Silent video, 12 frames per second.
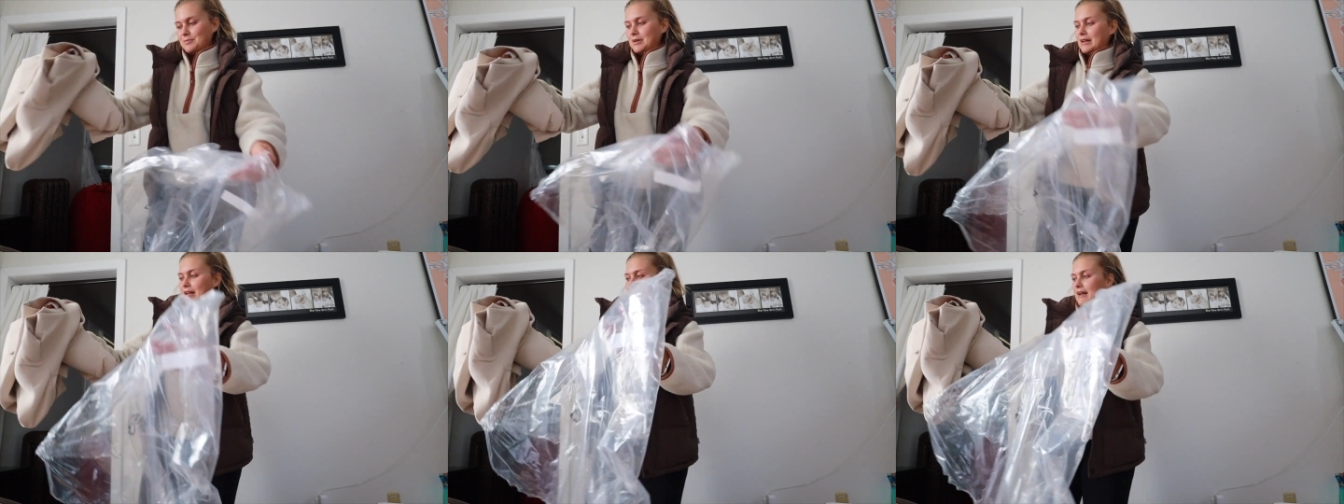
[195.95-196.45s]

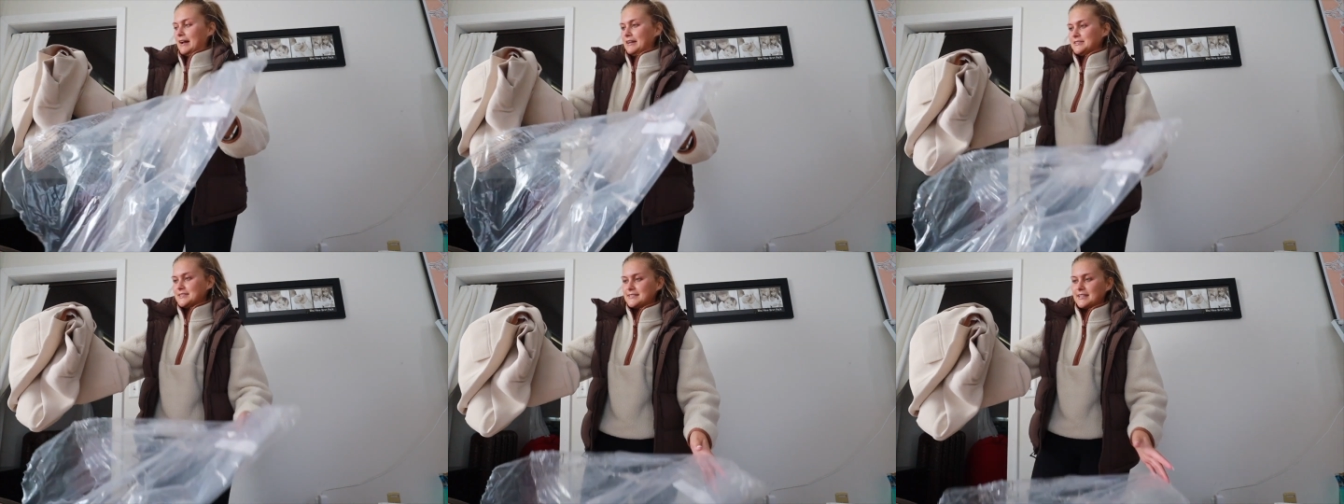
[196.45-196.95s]
but
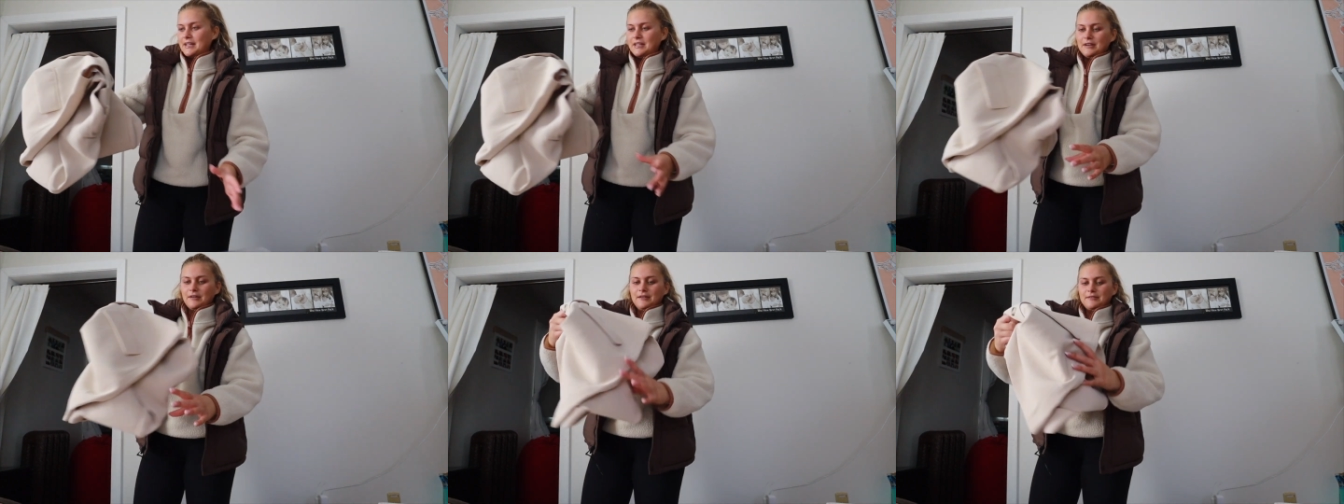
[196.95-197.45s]
I just like,
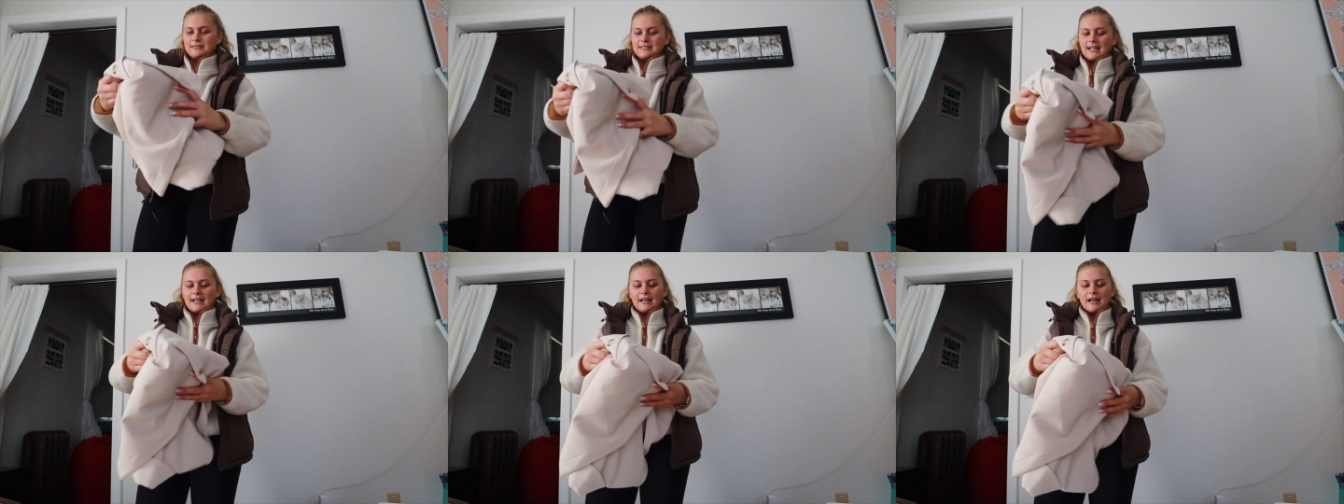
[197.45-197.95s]
you know, I was
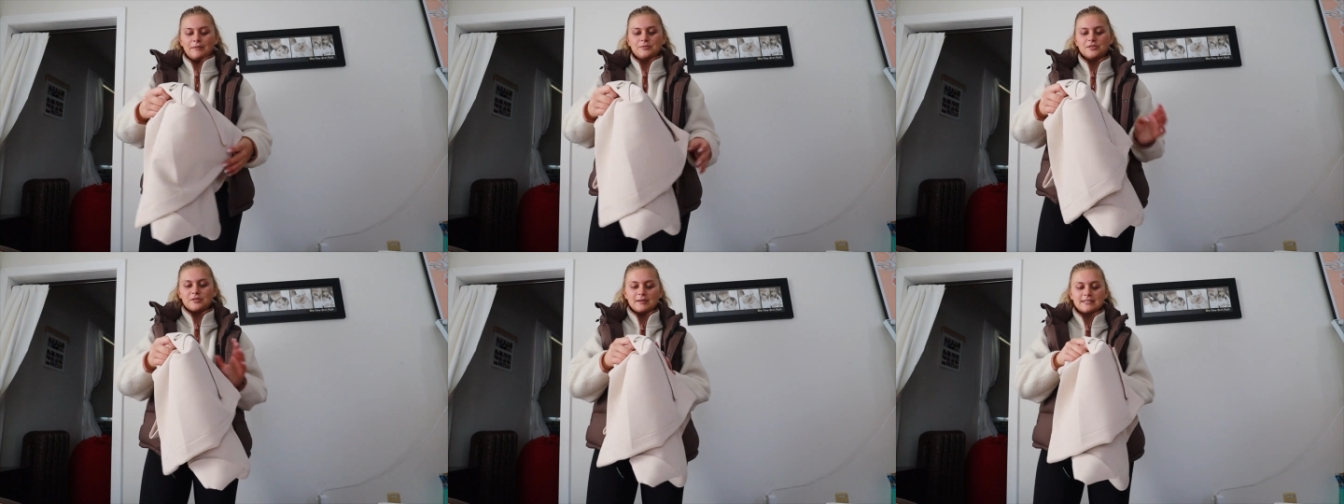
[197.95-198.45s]
like, I'm
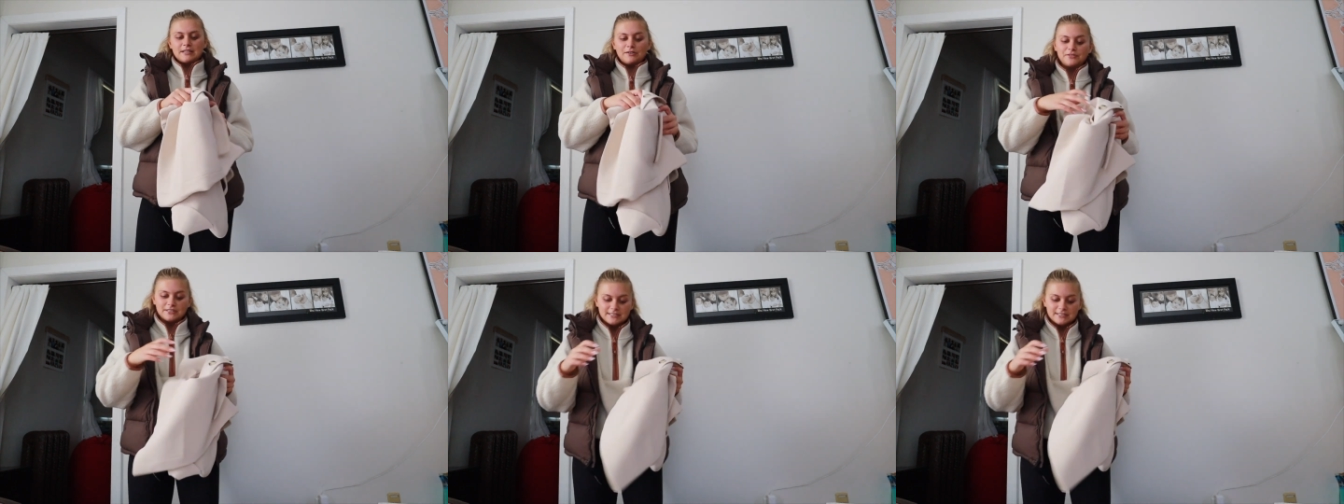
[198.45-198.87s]
doing myself a